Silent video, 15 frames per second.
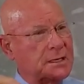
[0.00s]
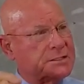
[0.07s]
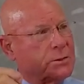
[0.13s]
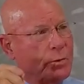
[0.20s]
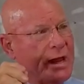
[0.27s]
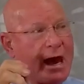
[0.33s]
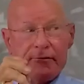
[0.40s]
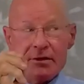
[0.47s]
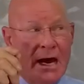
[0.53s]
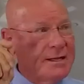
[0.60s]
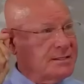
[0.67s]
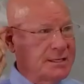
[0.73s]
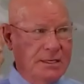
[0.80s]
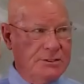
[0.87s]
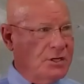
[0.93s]
We have not
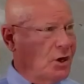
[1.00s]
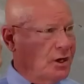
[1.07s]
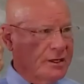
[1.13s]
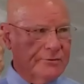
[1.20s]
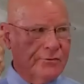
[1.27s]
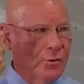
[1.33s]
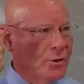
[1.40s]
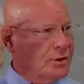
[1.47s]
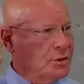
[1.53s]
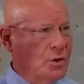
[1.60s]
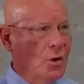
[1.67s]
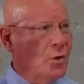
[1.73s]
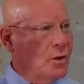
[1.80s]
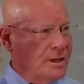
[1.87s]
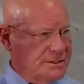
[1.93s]
set a target for it, a
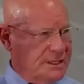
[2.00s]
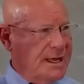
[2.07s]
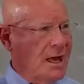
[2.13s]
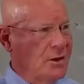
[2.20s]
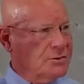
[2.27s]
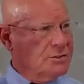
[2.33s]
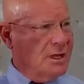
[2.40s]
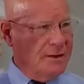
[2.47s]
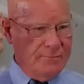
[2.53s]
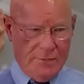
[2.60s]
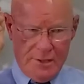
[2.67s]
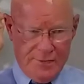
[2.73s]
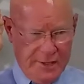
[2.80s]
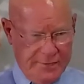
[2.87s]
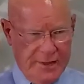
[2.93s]
goal as a council. I
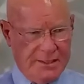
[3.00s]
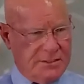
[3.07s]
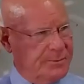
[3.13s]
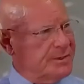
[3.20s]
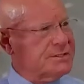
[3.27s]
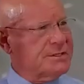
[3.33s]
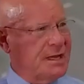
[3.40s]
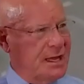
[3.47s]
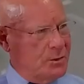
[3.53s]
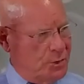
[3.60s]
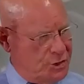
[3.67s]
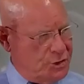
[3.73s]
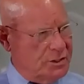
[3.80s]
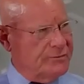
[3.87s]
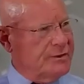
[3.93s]
think that's a mistake. We
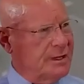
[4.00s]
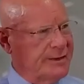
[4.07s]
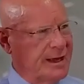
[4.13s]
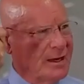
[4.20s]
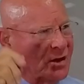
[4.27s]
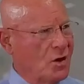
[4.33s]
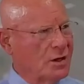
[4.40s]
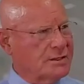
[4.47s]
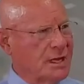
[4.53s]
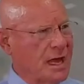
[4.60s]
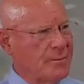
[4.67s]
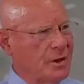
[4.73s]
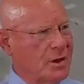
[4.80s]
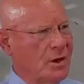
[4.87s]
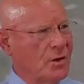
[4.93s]
should have done that a long
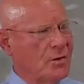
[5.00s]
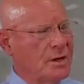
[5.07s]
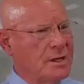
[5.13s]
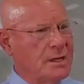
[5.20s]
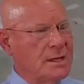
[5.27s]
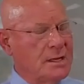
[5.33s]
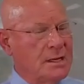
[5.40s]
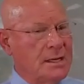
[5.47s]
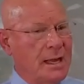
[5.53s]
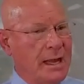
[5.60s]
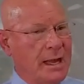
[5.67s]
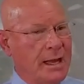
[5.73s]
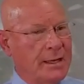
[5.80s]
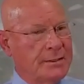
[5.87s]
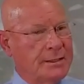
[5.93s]
time ago,
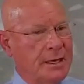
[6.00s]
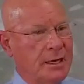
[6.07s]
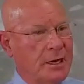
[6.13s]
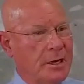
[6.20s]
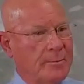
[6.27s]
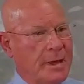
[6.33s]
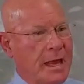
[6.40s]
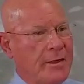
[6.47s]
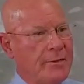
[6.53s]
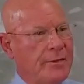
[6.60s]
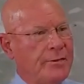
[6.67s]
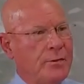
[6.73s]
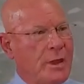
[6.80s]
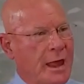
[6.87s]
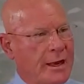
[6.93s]

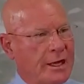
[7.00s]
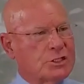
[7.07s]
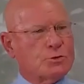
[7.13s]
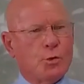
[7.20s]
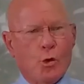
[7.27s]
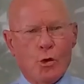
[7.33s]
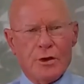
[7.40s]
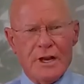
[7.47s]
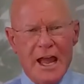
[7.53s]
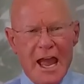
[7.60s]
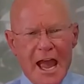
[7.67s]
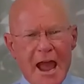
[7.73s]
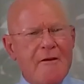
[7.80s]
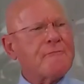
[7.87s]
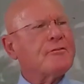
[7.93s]
and explored
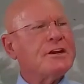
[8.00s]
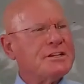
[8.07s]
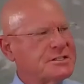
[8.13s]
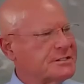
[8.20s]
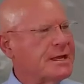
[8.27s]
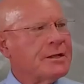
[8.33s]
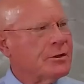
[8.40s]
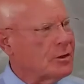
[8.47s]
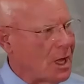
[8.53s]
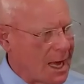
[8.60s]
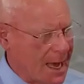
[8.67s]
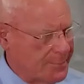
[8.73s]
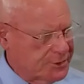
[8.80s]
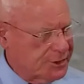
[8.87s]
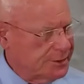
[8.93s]
every single
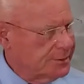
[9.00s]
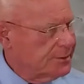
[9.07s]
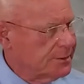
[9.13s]
option